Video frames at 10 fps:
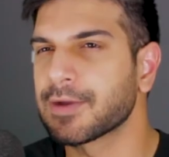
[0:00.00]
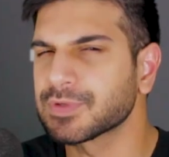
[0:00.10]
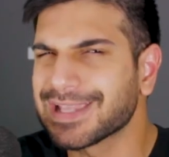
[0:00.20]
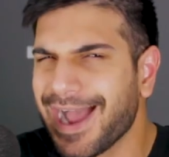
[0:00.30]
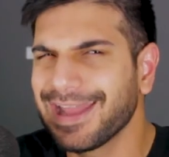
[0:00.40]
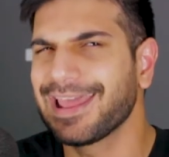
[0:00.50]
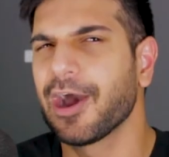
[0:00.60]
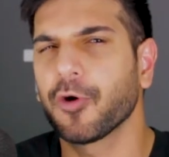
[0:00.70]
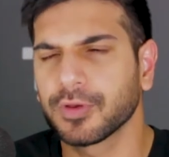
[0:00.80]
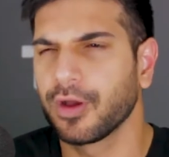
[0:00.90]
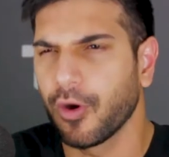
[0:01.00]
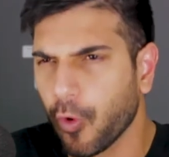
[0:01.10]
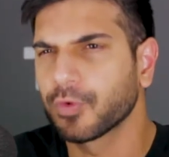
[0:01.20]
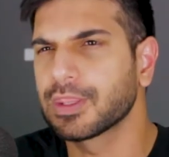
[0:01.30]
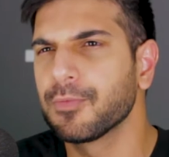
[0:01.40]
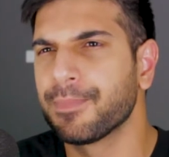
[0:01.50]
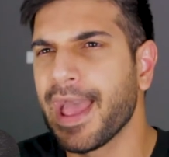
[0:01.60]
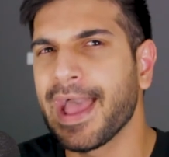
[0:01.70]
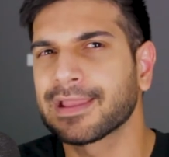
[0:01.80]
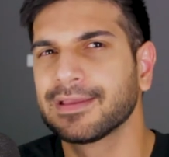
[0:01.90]
that was kind of holding you
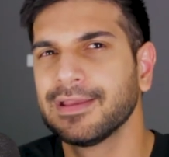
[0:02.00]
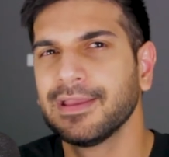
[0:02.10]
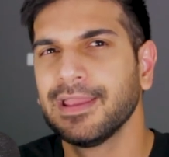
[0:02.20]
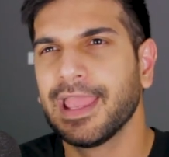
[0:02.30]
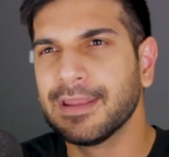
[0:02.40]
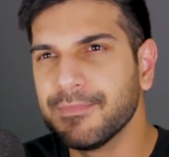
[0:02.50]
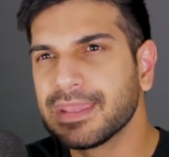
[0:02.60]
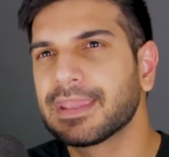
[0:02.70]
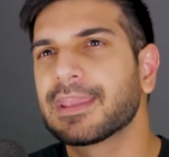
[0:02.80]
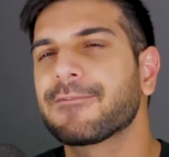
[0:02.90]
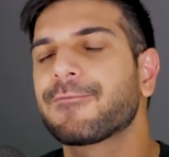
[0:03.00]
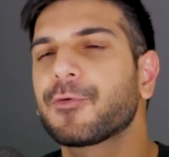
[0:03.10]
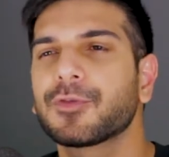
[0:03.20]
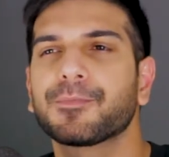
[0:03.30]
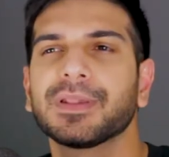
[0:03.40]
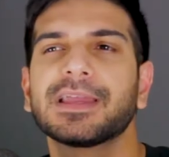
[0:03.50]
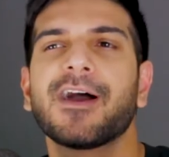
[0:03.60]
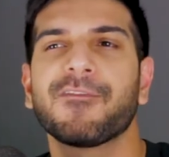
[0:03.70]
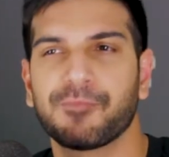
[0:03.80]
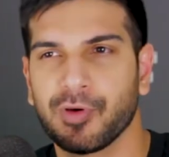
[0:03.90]
back and making a further
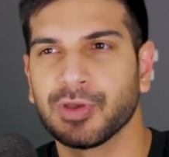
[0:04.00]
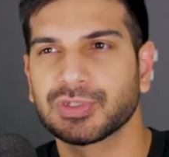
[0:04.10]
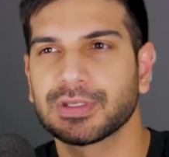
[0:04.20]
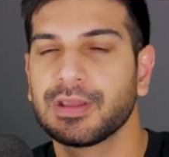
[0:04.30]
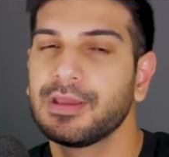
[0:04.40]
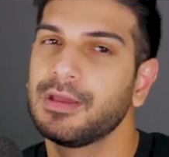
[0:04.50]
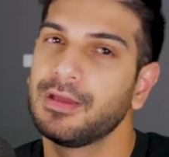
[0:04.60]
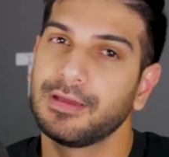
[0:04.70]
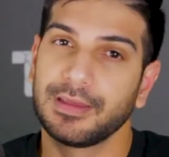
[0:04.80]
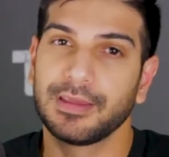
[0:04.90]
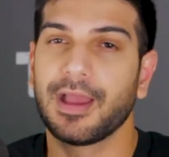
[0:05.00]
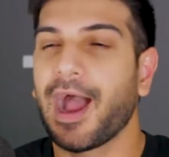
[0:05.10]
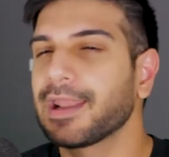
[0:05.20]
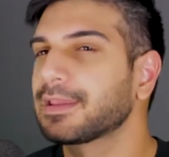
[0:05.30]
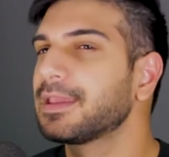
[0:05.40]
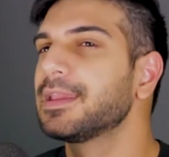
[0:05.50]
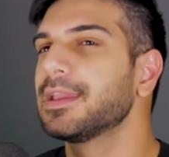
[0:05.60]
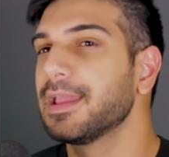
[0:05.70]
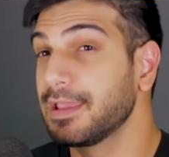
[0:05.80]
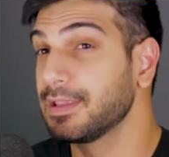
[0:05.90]
playoff push.
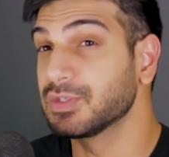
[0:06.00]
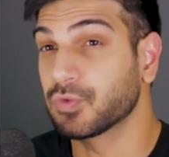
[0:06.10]
Heinicke, he's